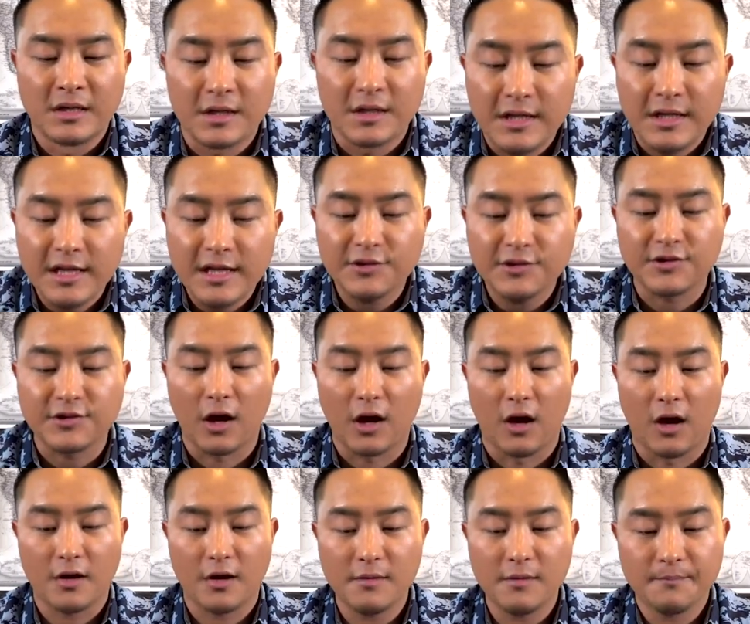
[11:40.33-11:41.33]

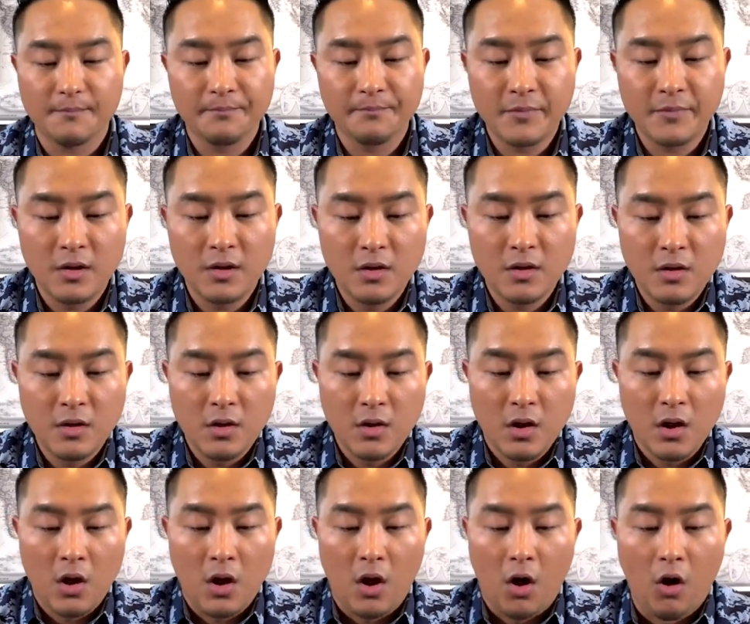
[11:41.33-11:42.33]
Nissan
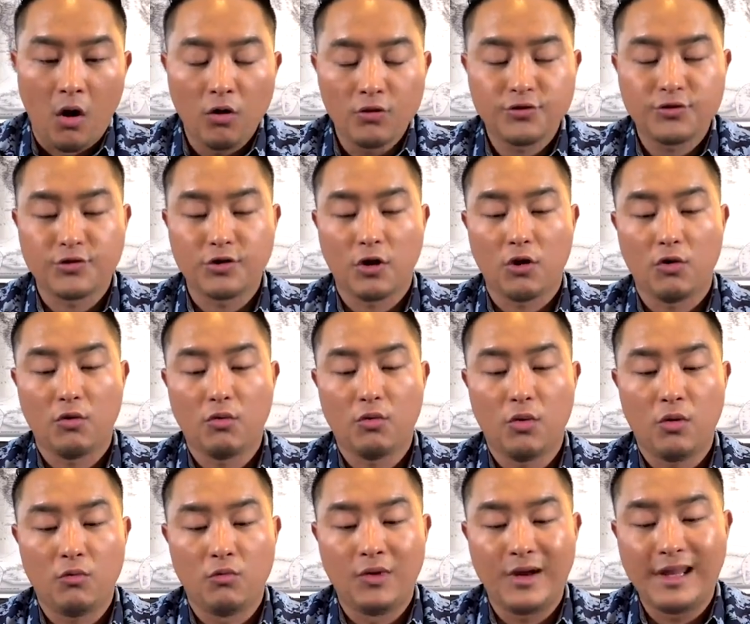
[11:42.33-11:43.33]

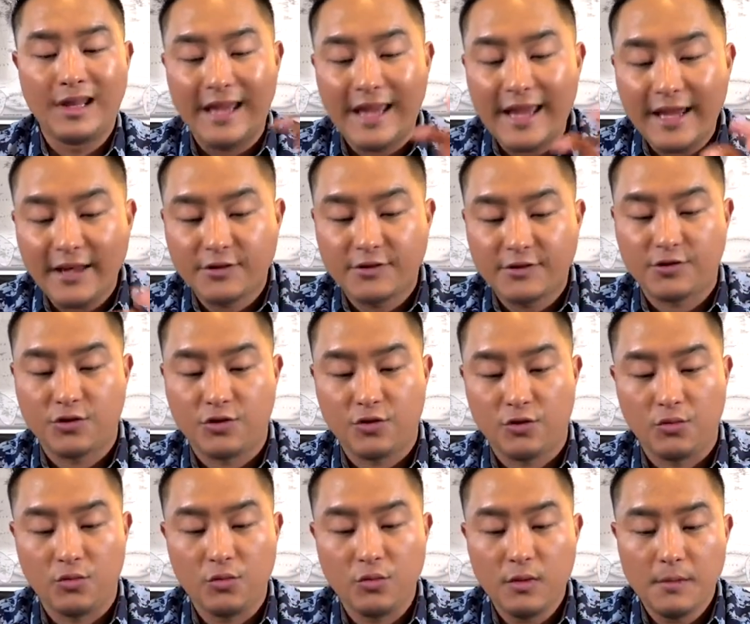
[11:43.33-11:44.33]
also relates
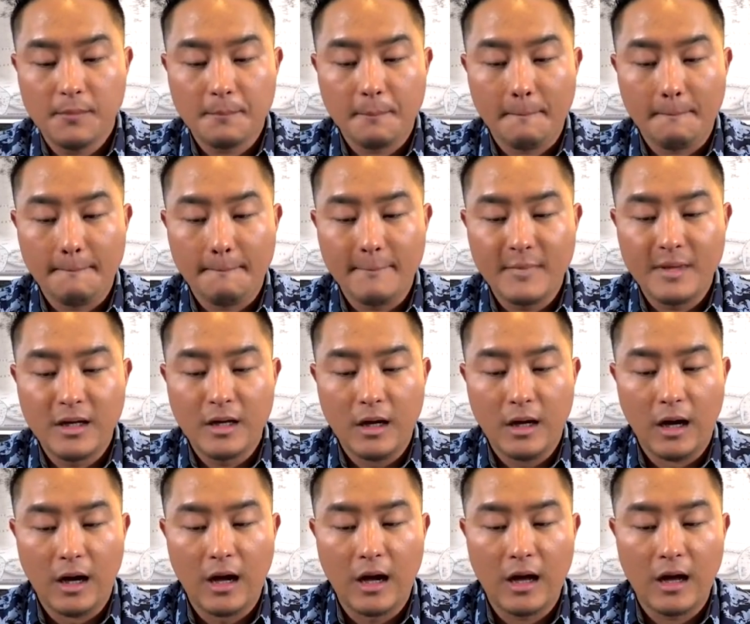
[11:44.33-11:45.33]
to
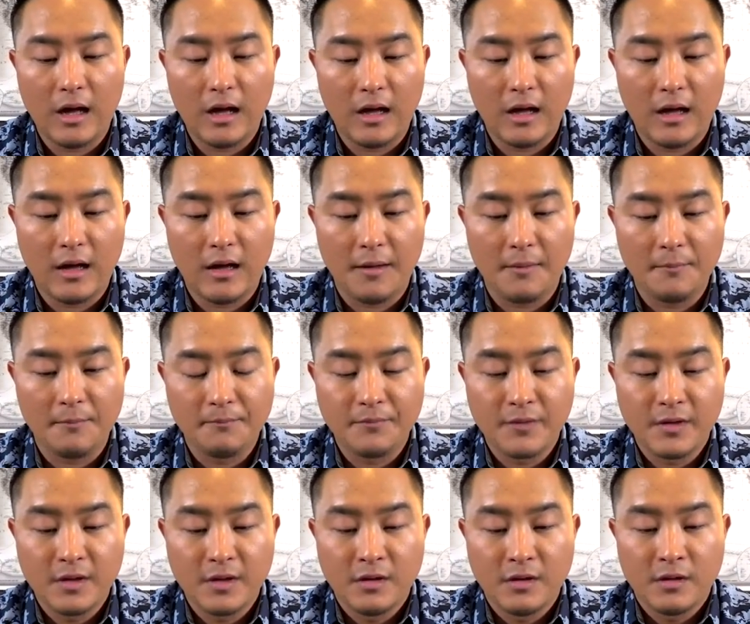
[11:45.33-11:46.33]
uh,
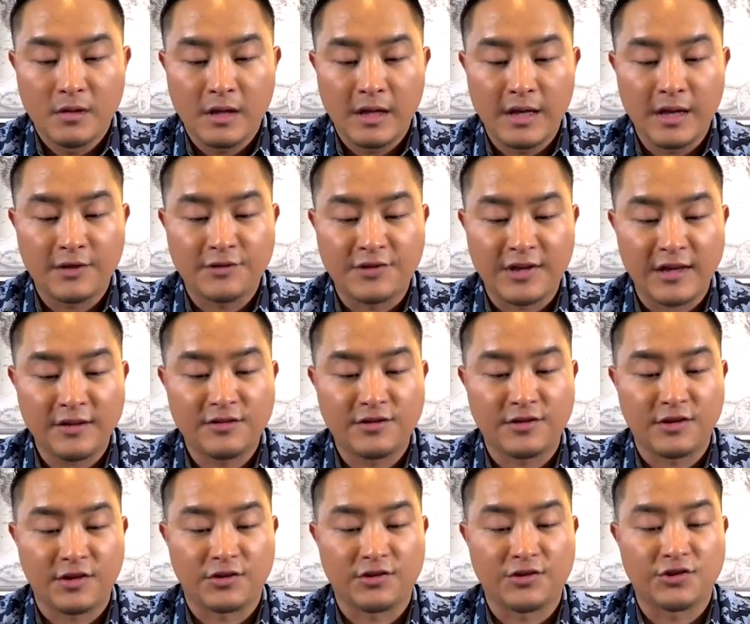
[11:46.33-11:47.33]
in a
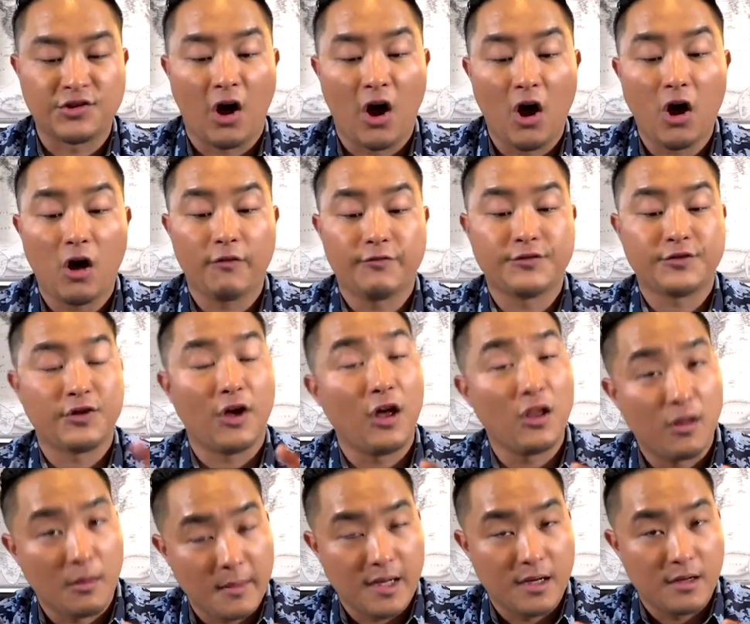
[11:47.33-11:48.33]
sense, the Song of
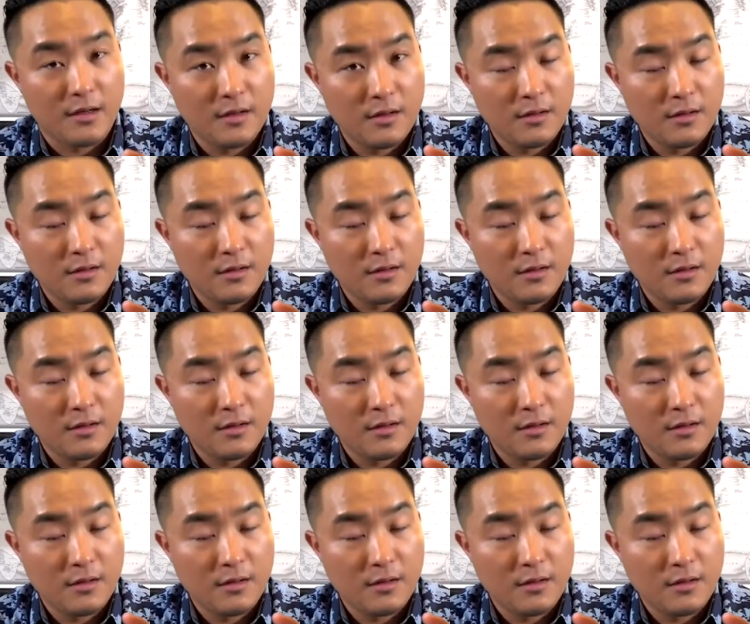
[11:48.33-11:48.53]
Solomon.